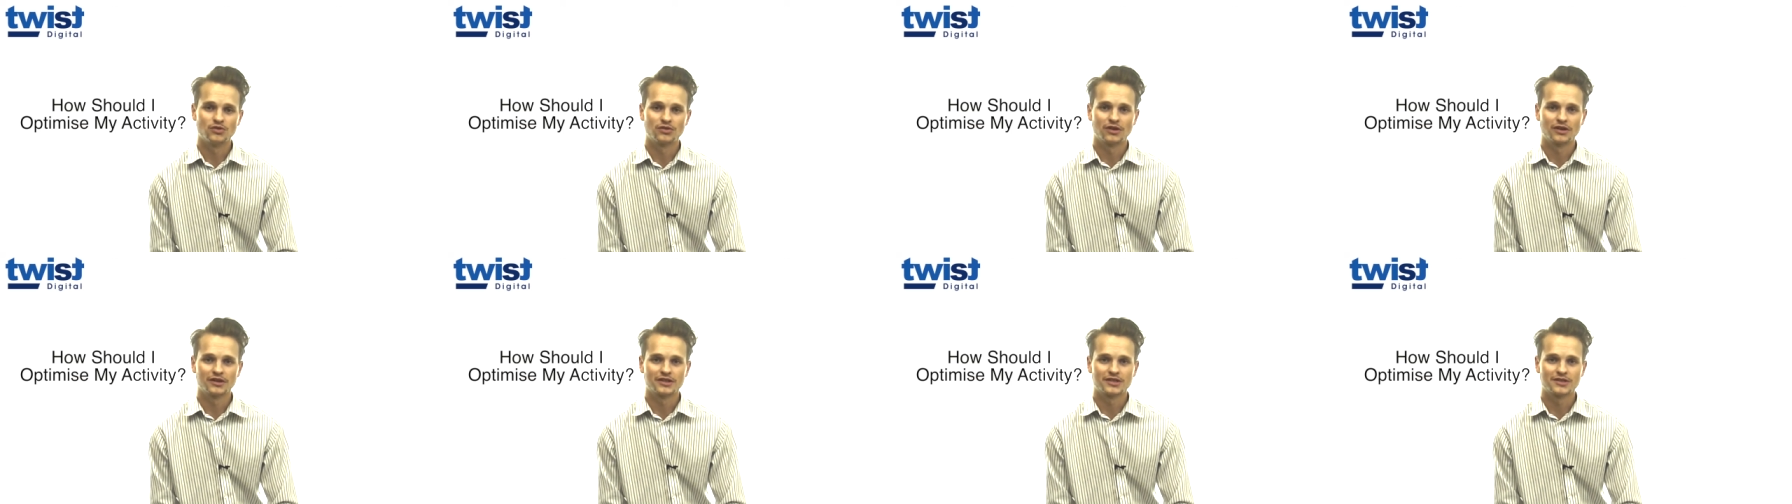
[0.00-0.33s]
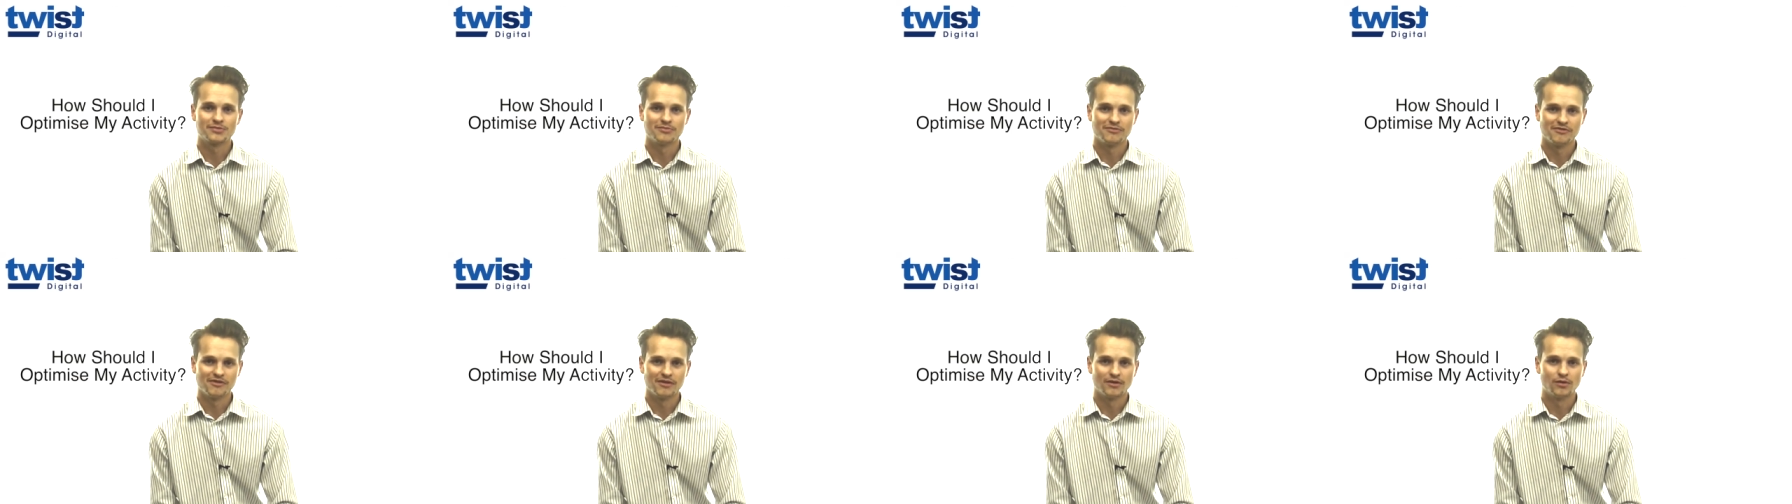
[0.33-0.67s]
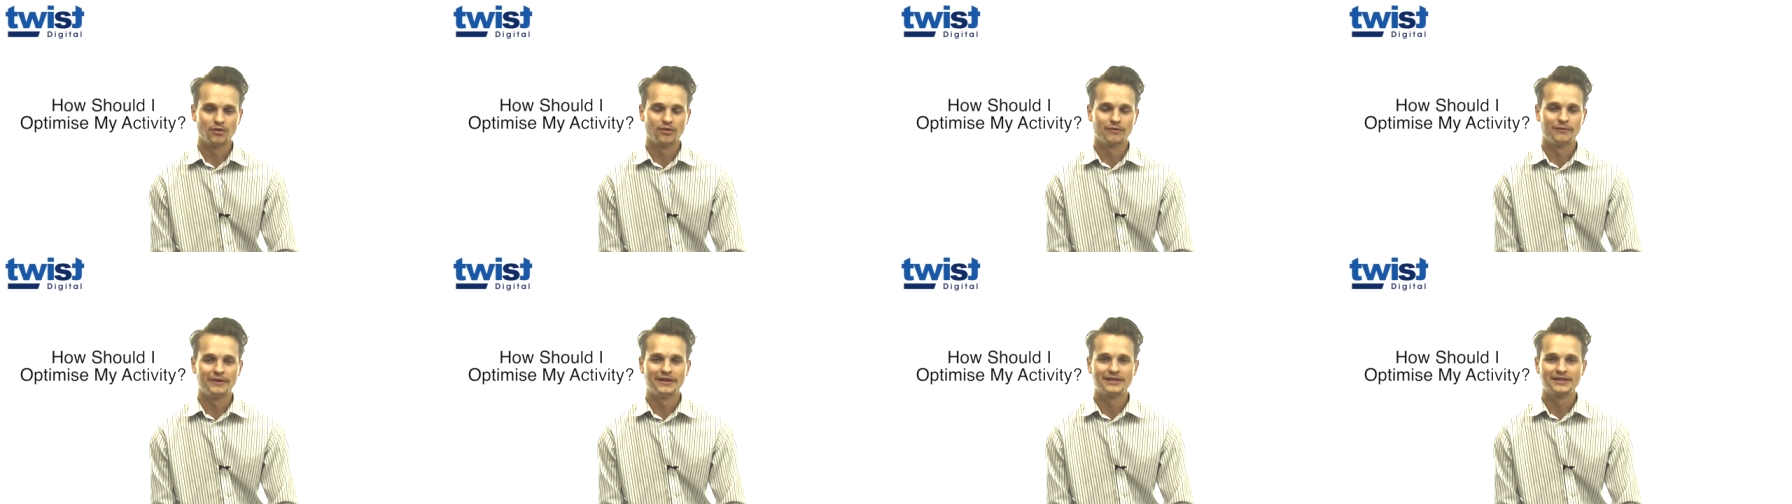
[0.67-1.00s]
customer
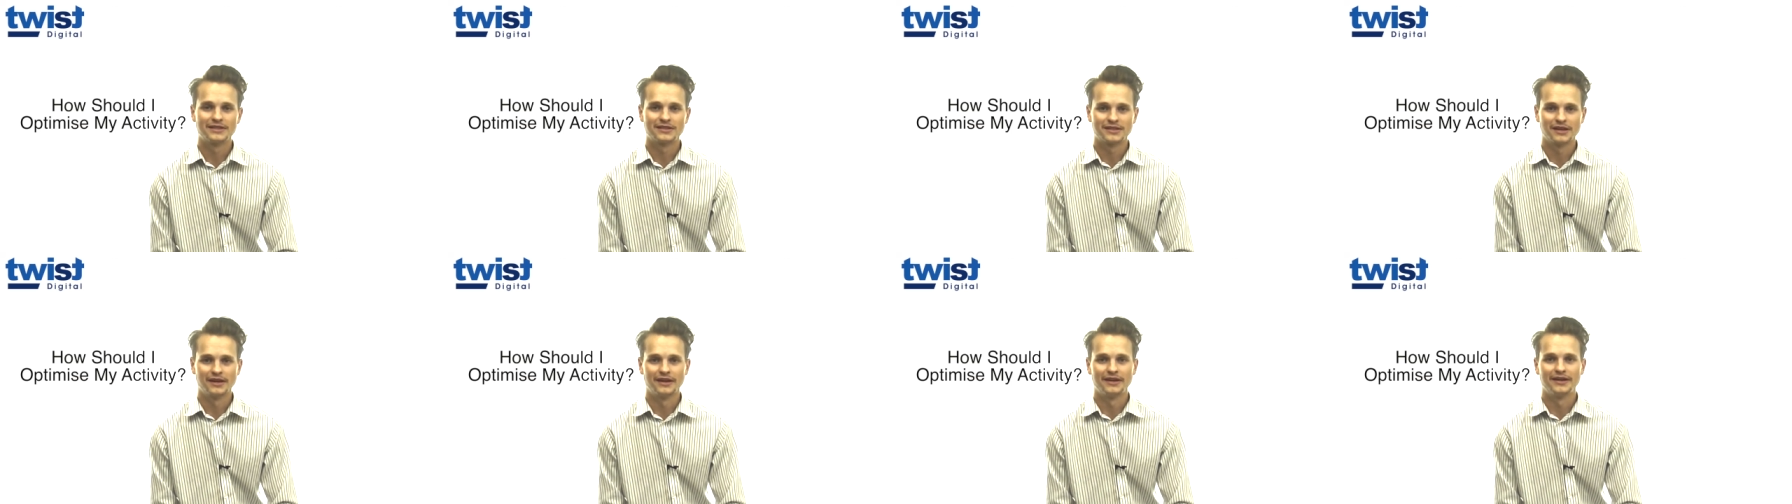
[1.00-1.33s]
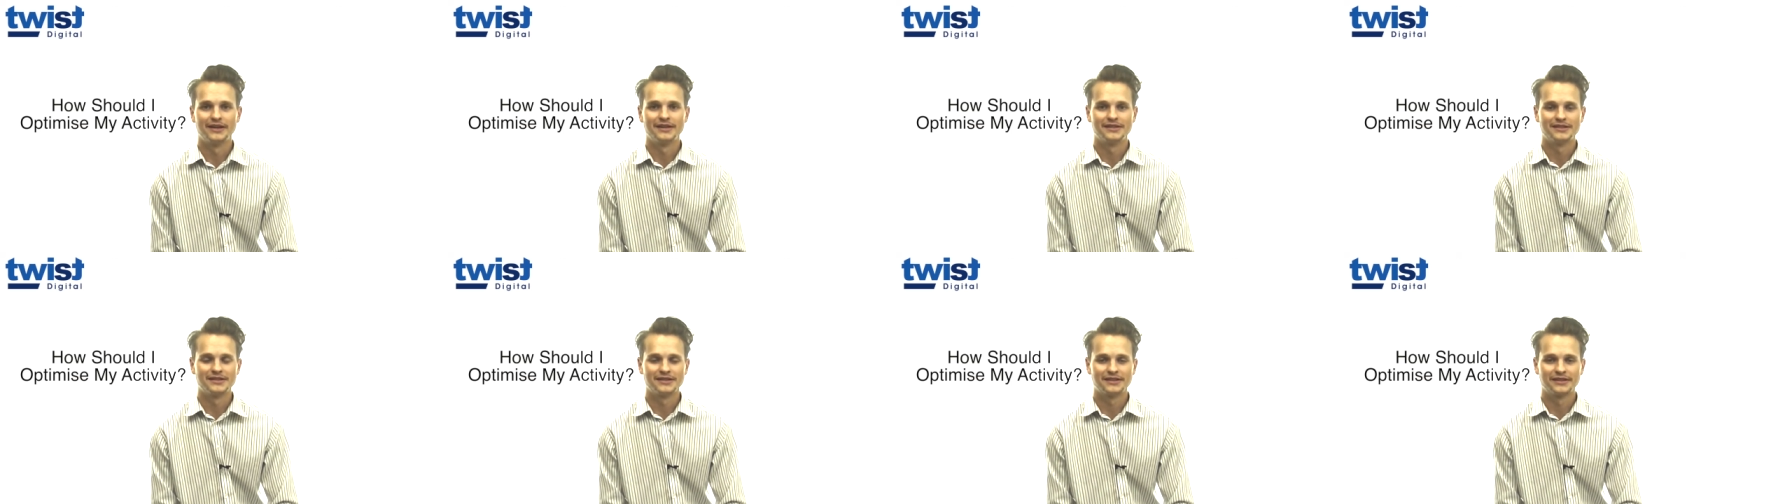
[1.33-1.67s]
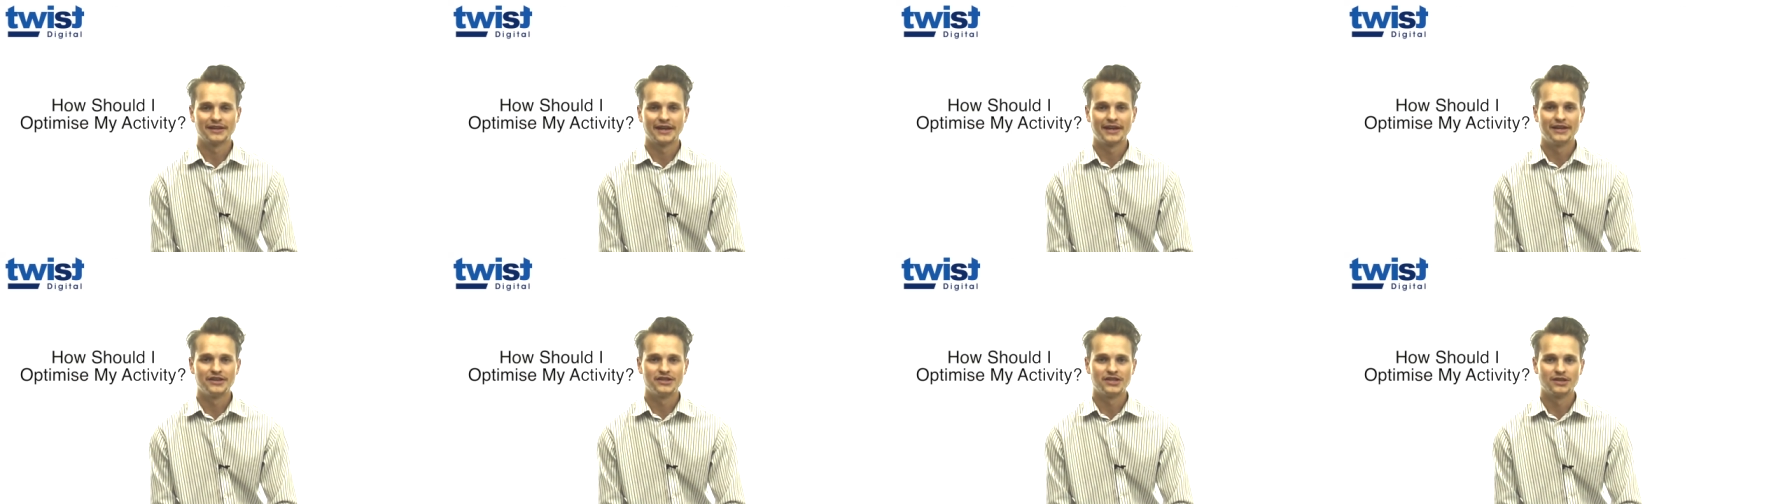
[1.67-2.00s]
or visitor is
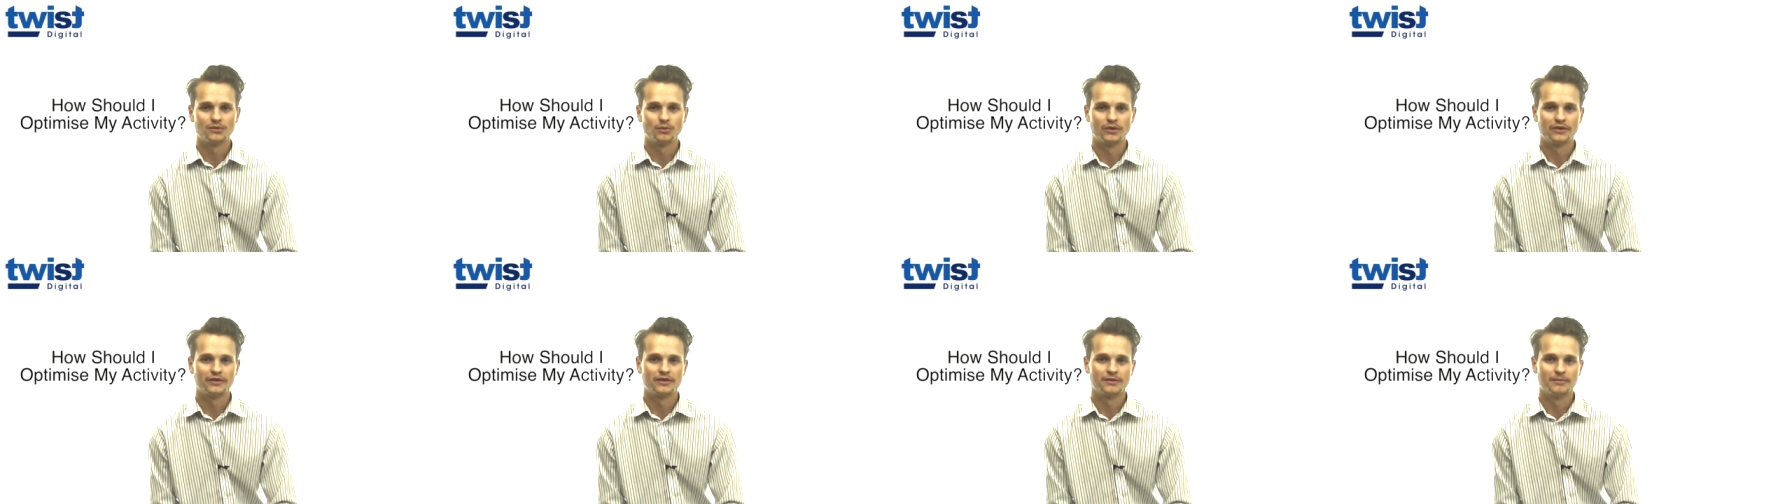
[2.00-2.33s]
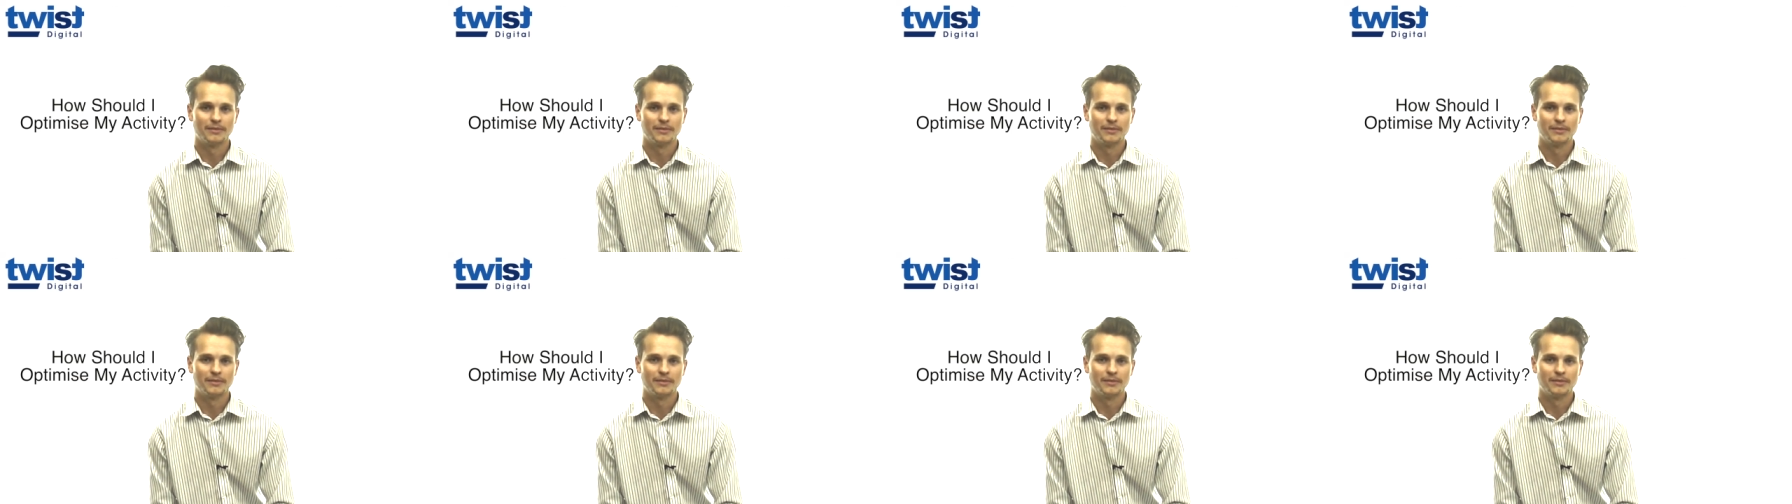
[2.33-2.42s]
engaging with the